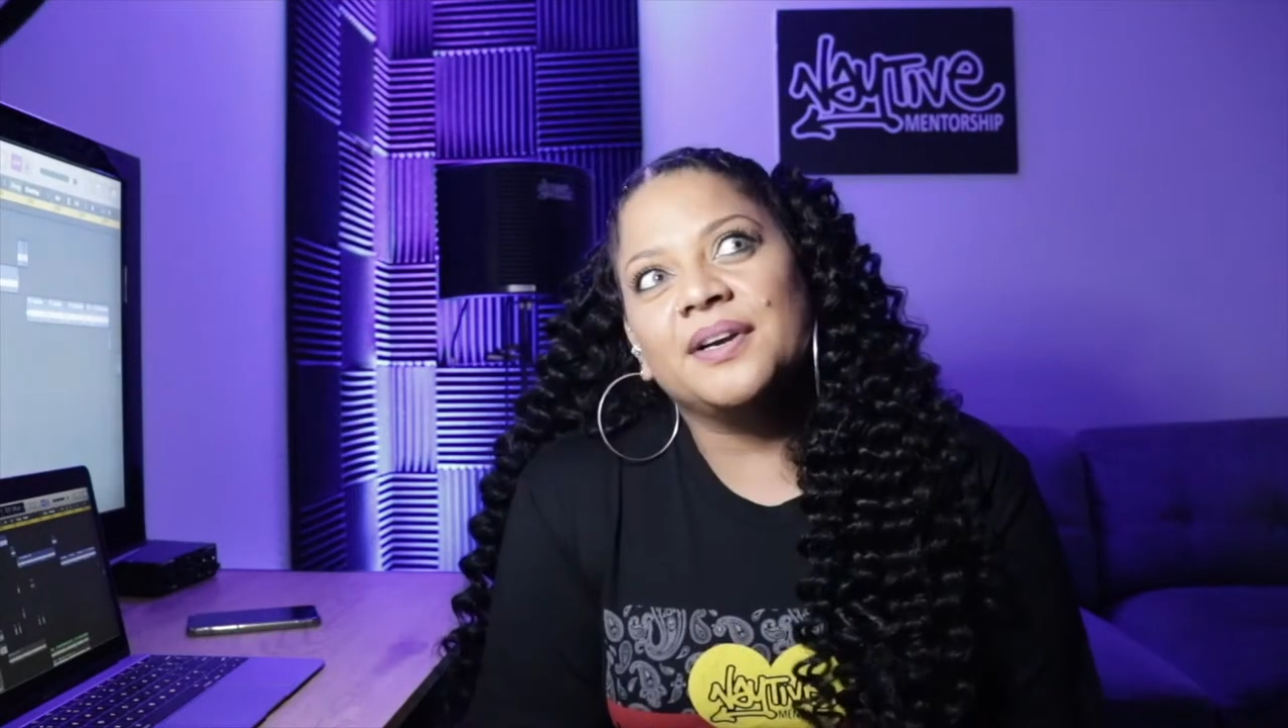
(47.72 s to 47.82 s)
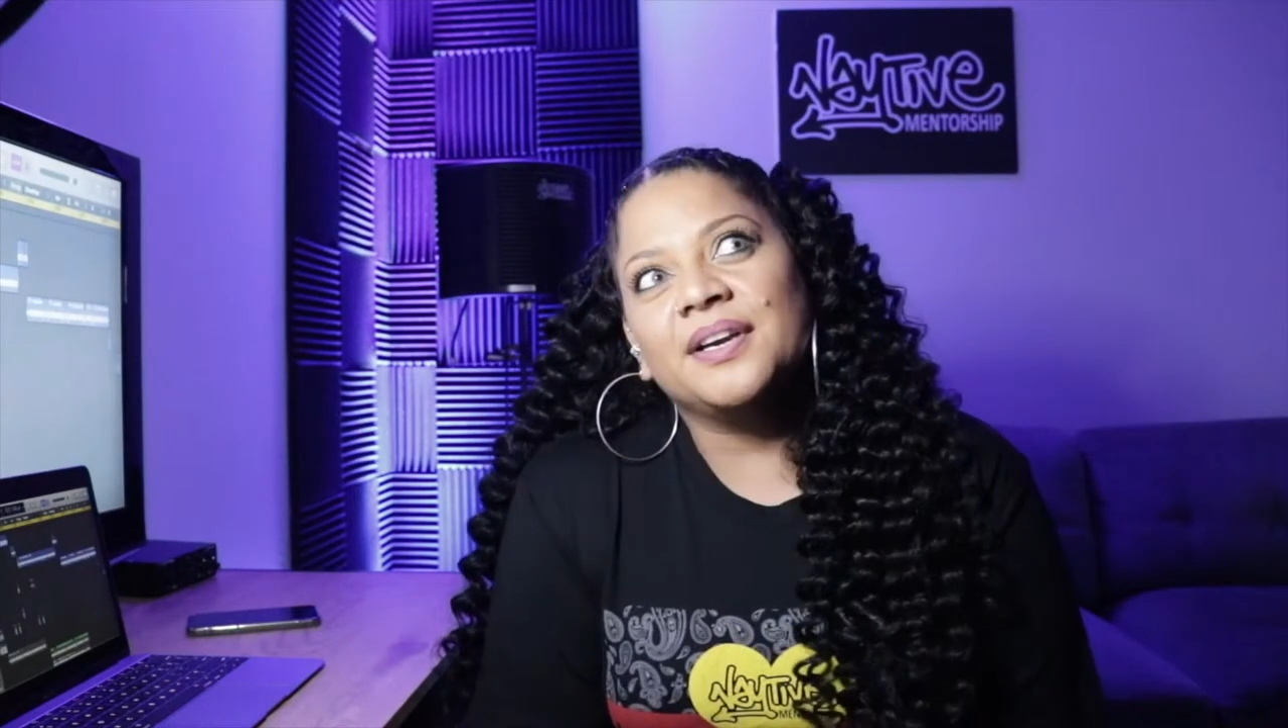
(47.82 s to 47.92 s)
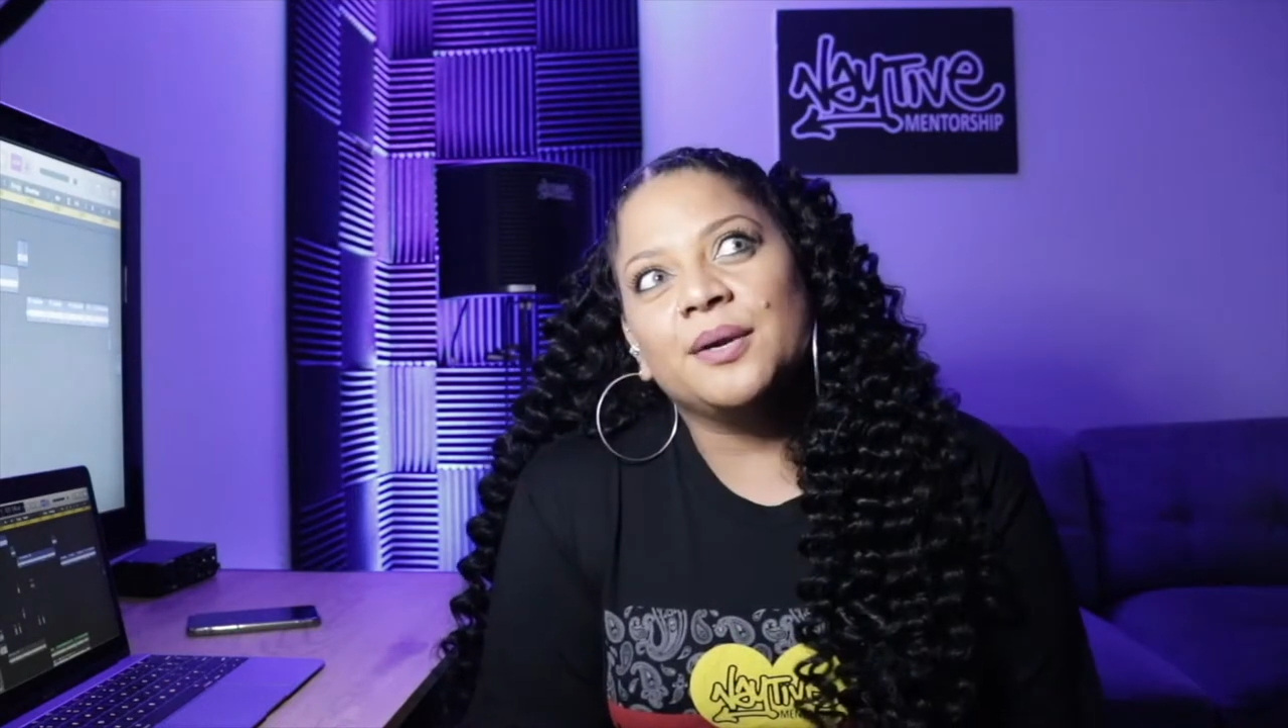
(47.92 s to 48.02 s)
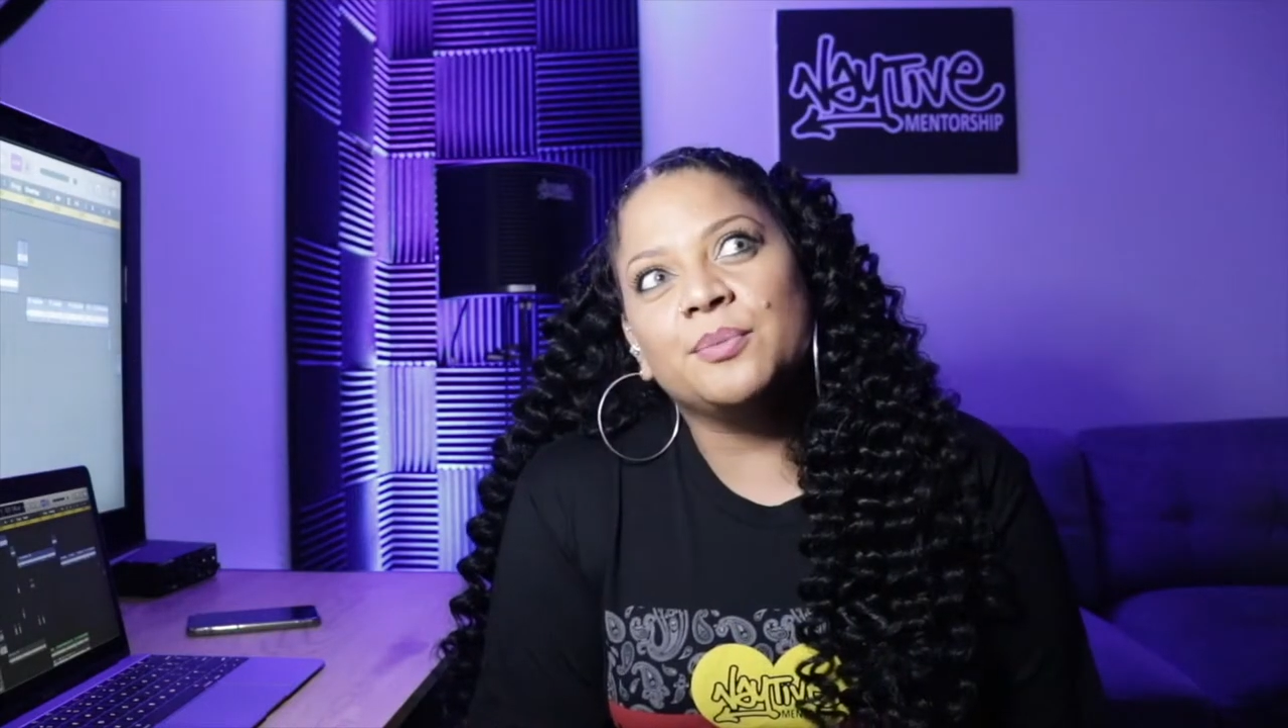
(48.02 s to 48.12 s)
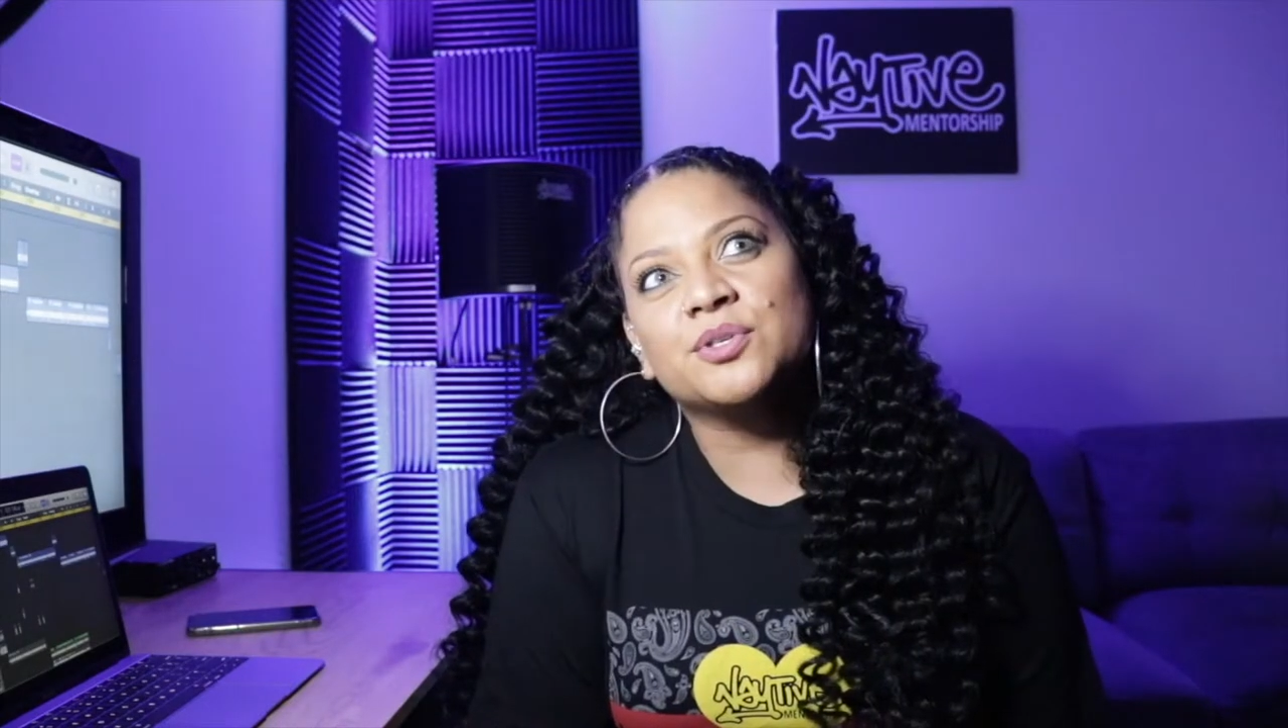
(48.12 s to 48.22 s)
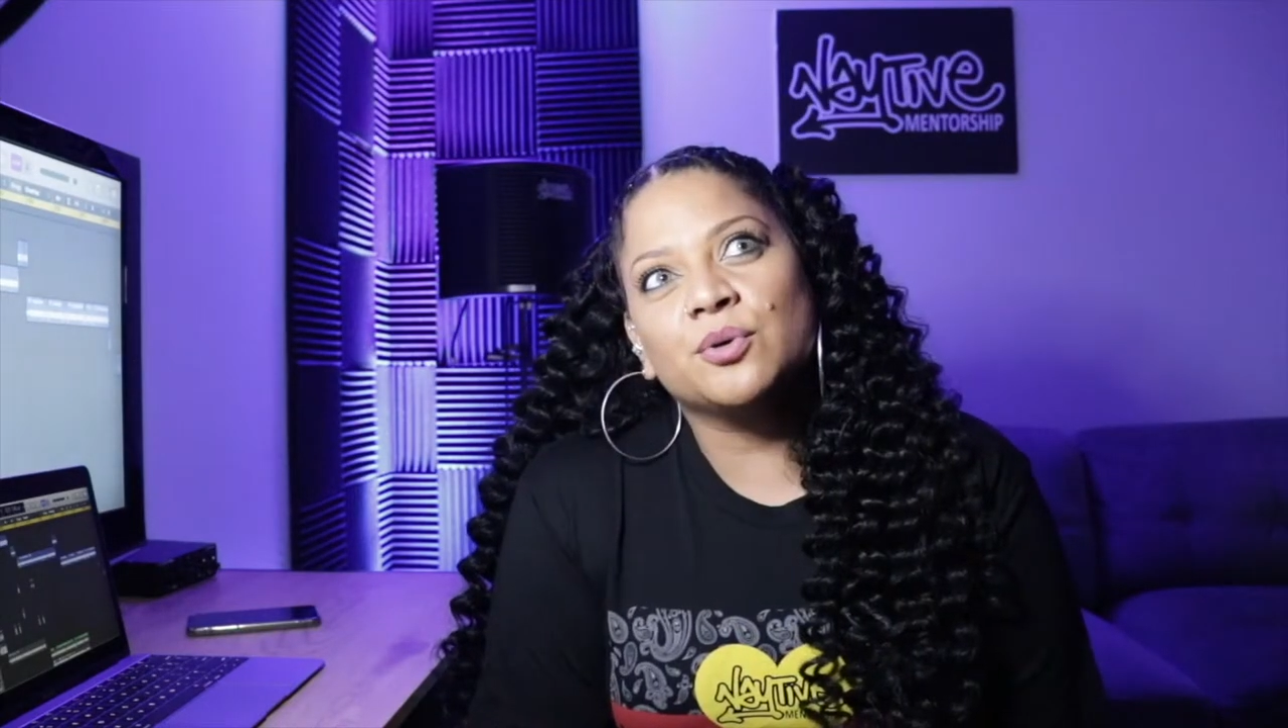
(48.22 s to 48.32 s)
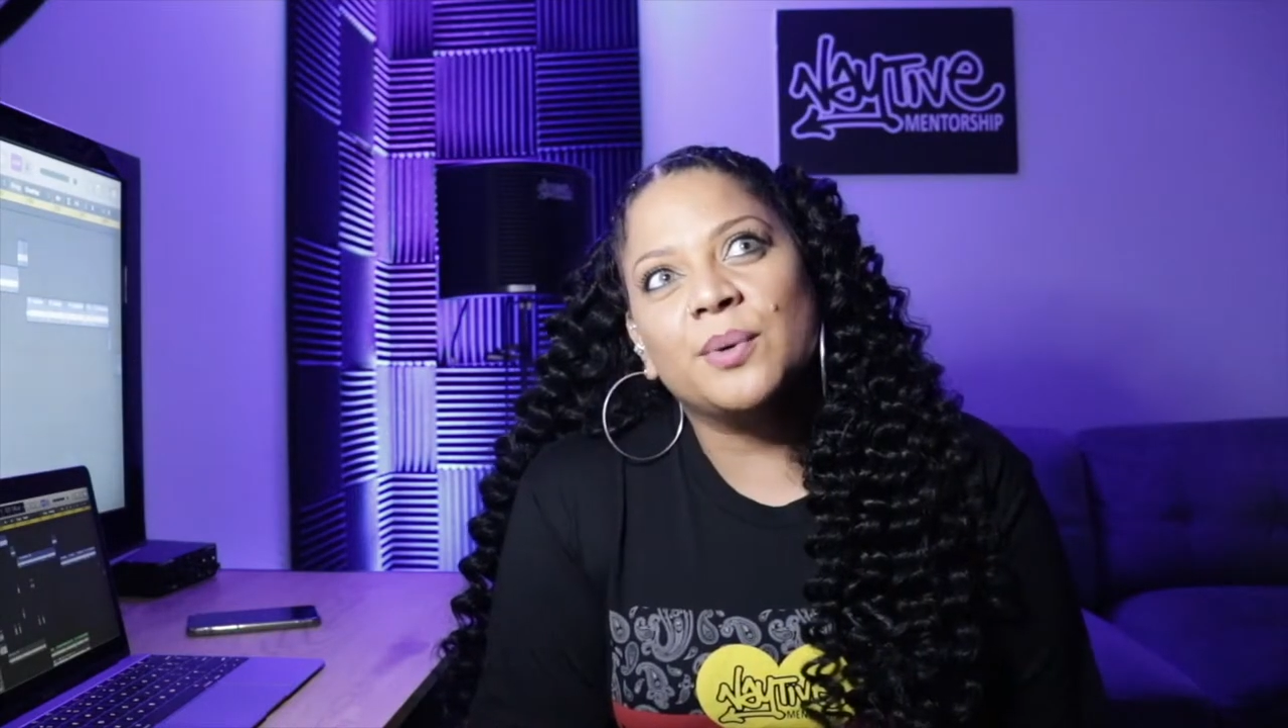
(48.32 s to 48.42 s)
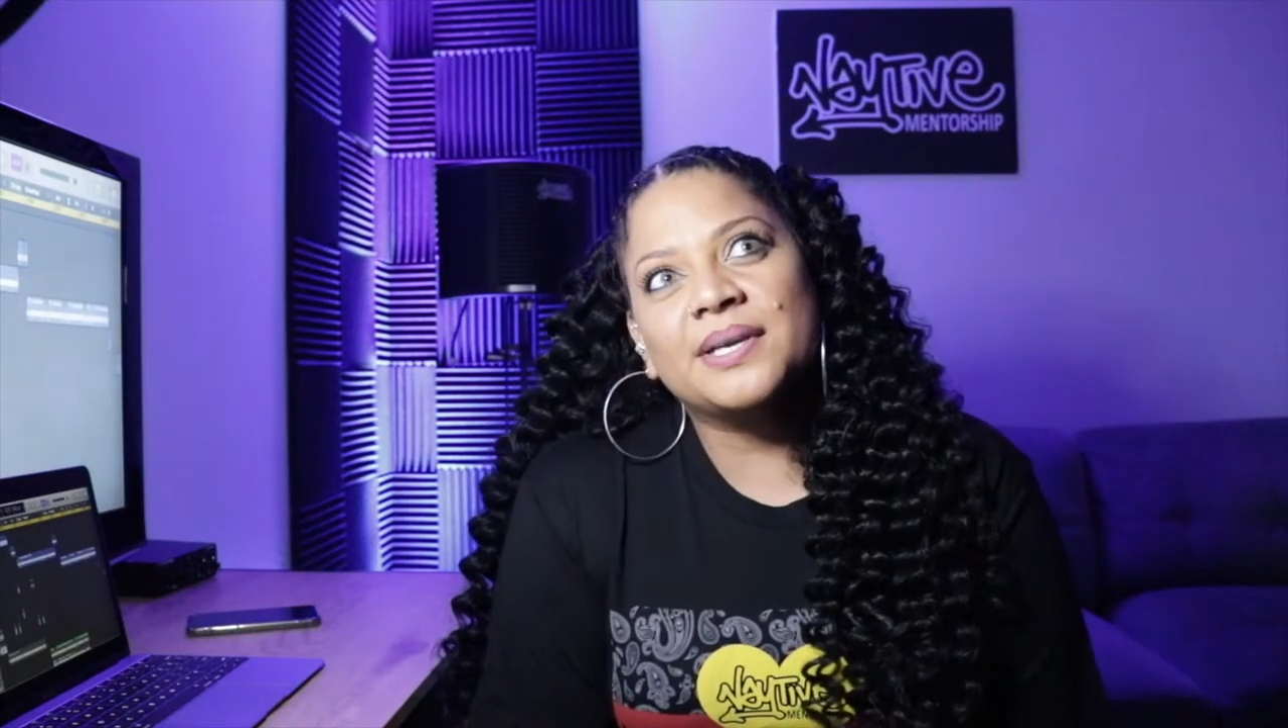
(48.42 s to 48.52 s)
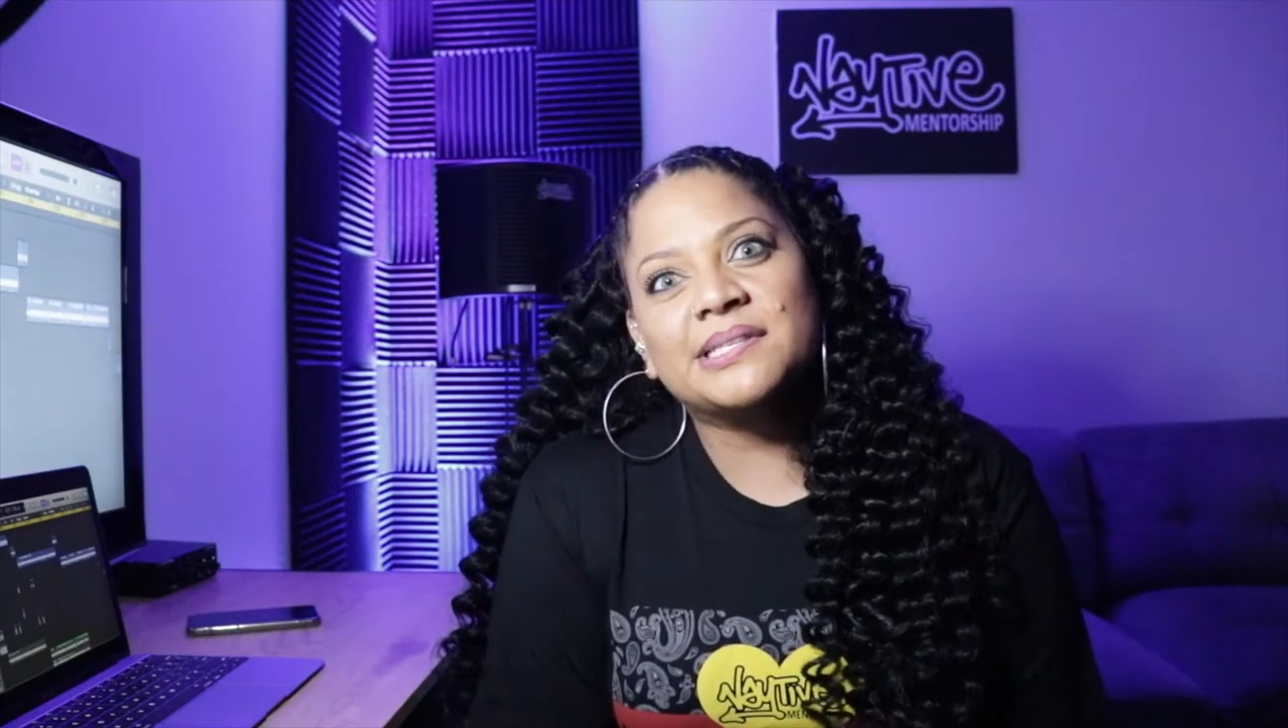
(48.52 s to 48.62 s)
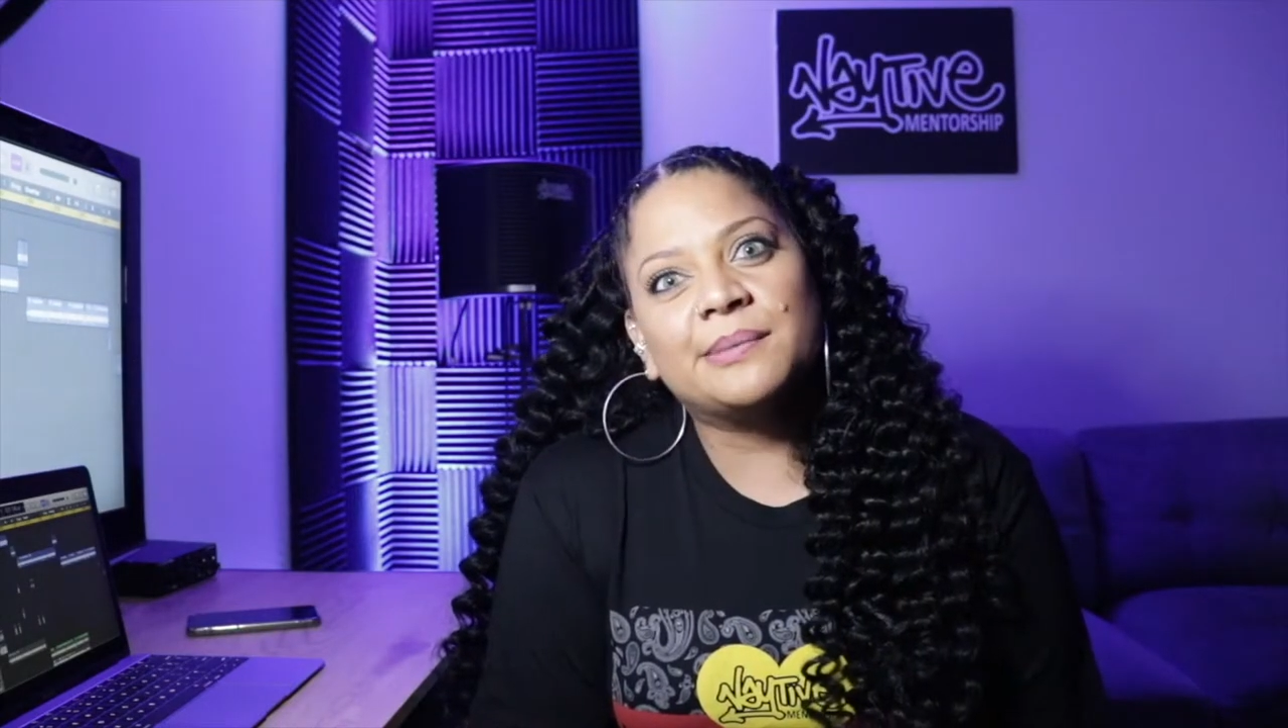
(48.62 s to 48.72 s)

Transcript: It was always in